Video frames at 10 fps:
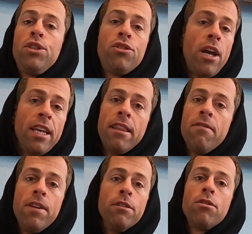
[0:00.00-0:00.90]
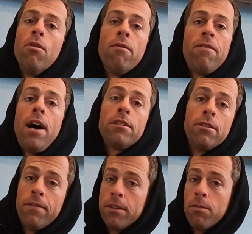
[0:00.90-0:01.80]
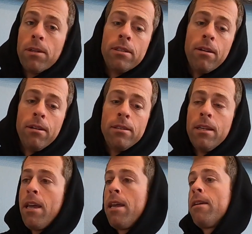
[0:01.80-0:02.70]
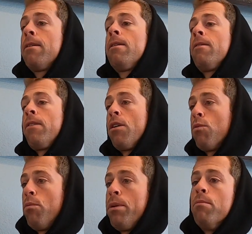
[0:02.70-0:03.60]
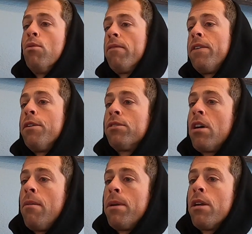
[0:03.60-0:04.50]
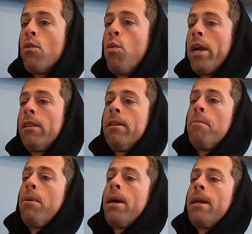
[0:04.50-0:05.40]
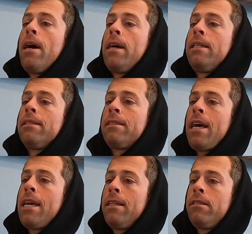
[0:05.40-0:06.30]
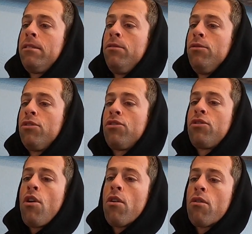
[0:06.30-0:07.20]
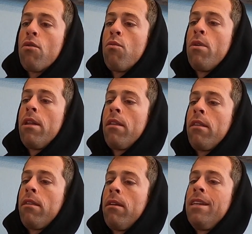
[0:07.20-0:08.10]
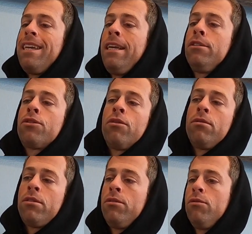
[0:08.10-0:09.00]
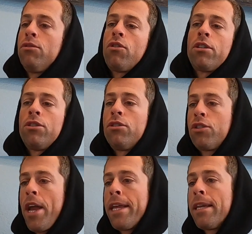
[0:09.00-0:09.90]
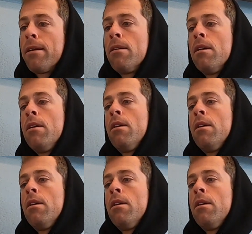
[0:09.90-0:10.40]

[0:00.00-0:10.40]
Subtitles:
just try to get the videos going faster. If this works out good today, there will be more videos coming quickly, but I decided to start with an intro to structured training.